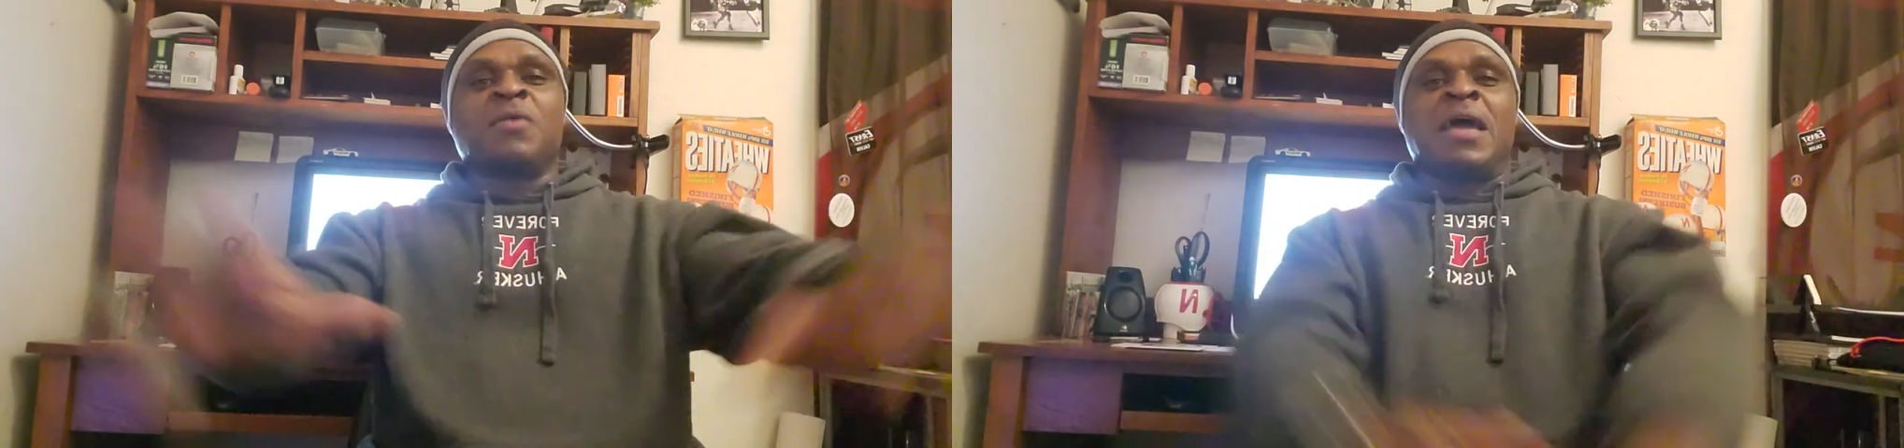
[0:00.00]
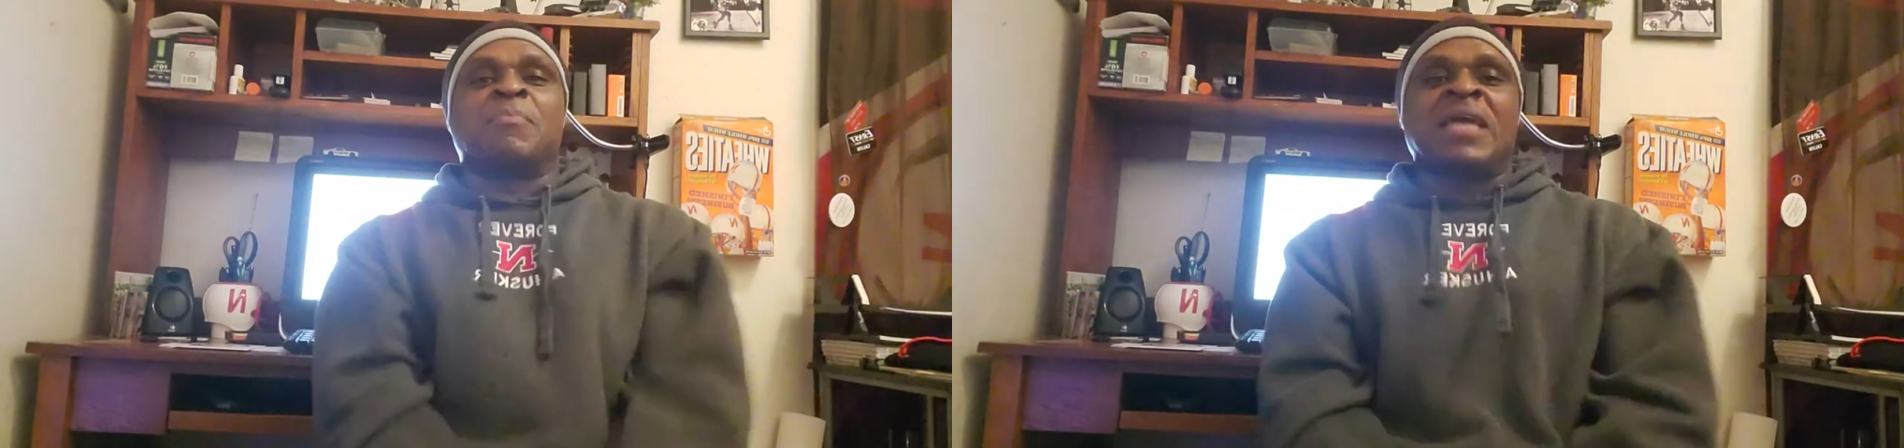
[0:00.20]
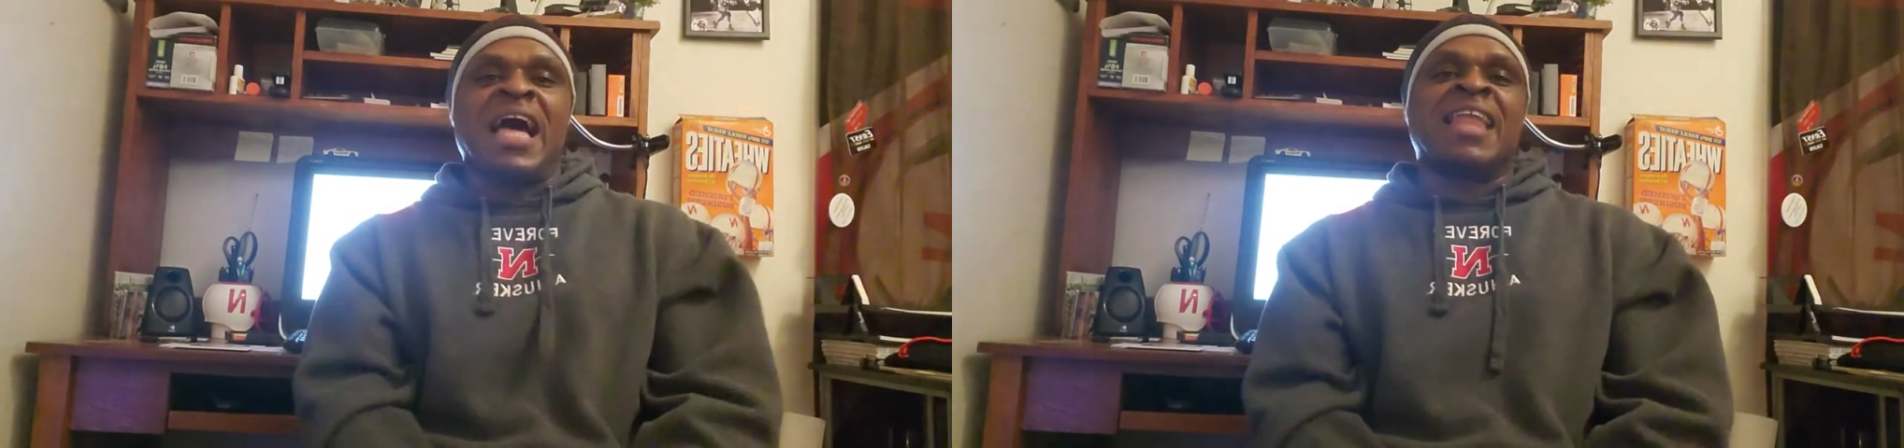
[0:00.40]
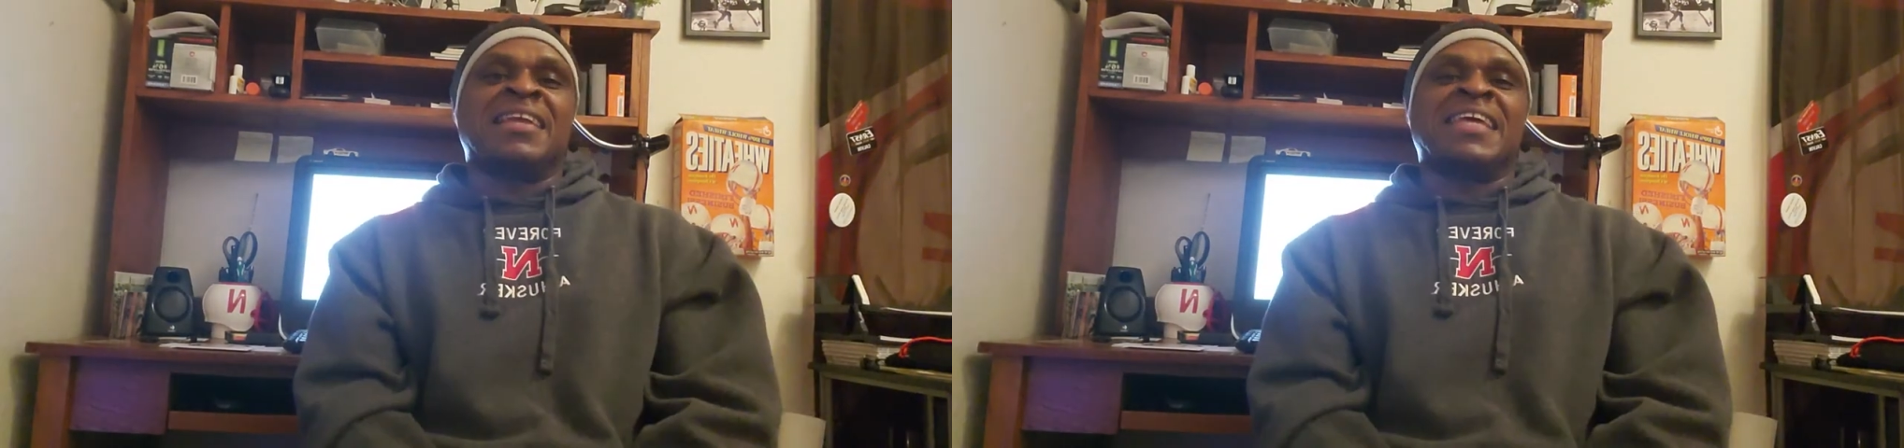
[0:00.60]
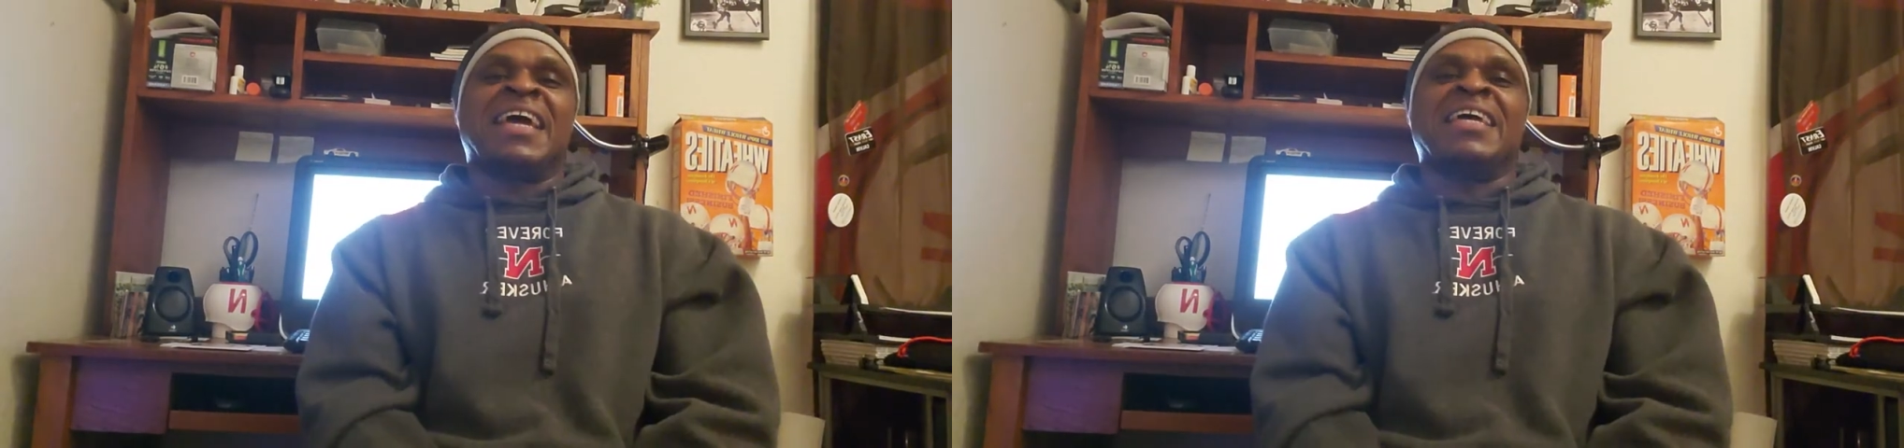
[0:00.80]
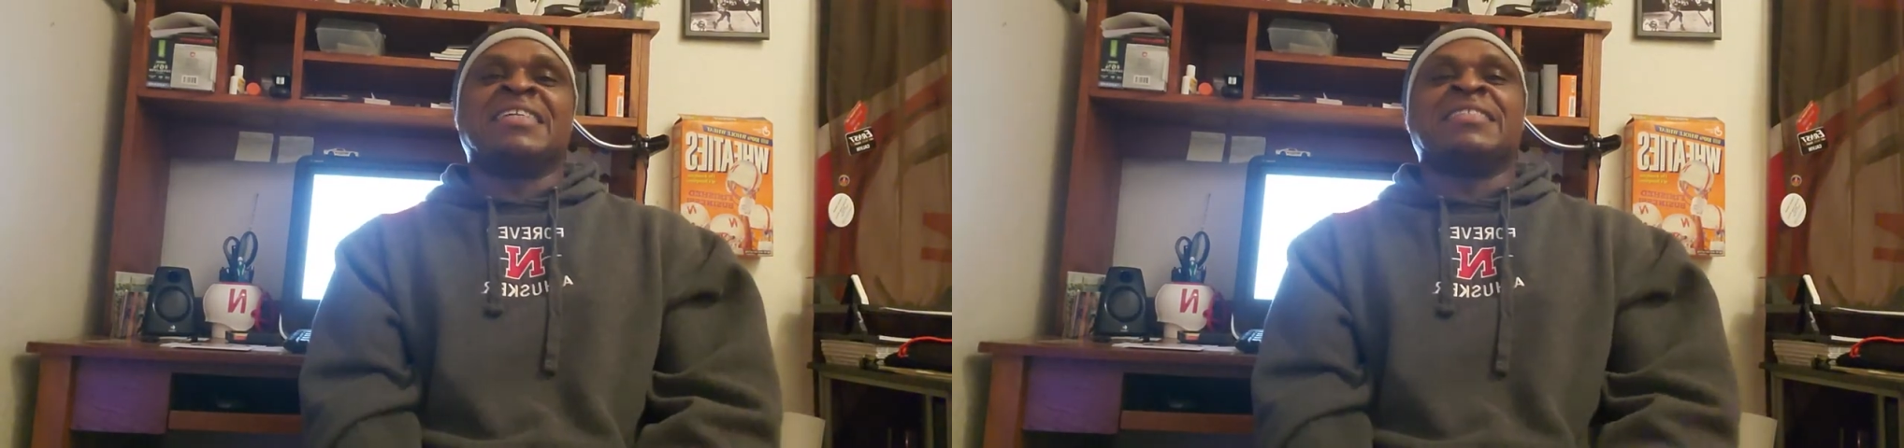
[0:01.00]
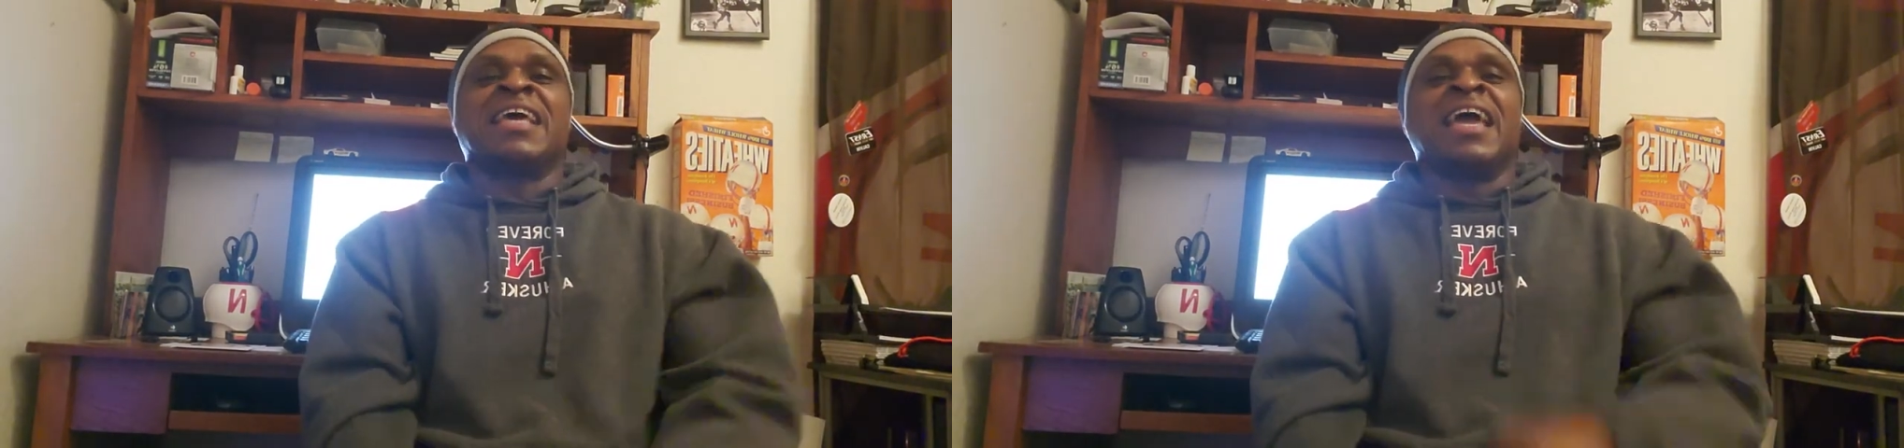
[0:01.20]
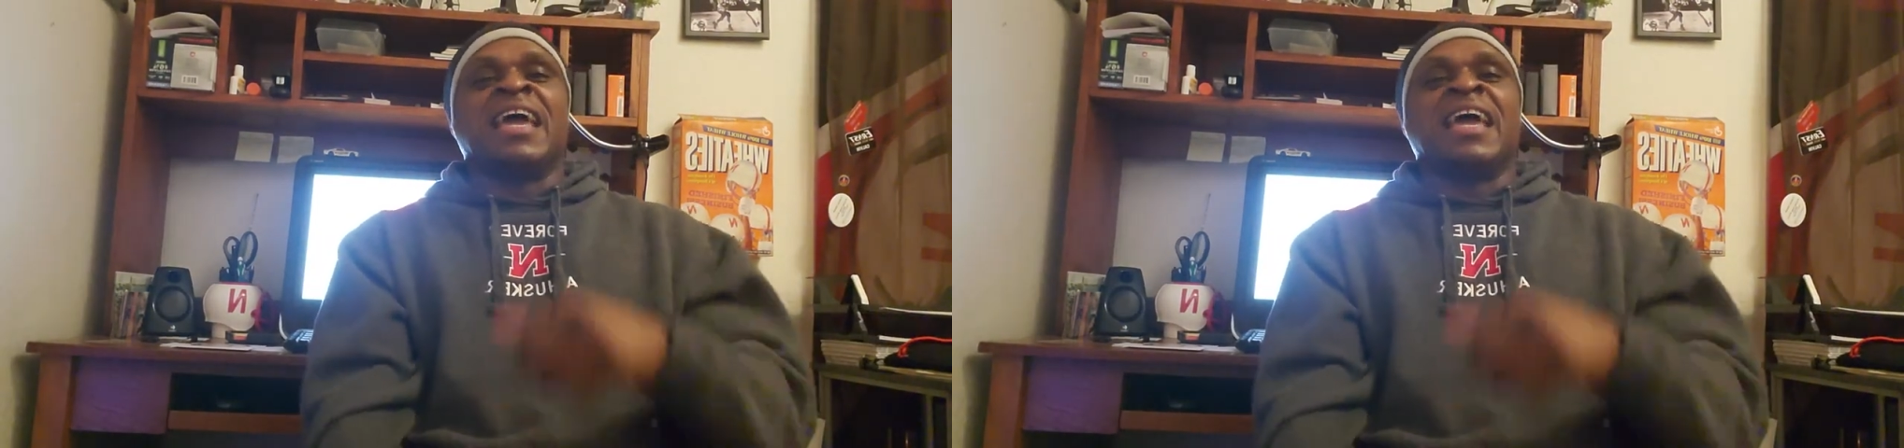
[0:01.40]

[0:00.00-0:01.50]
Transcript: Happy holidays.